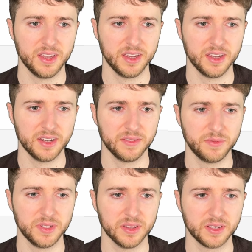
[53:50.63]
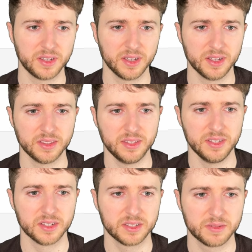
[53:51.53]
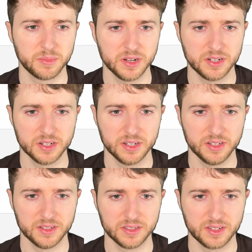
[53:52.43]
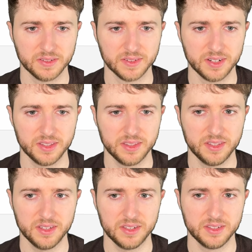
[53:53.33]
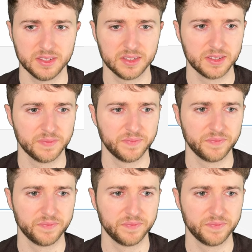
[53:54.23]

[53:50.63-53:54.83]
And if we look at the expression, let's get rid of this.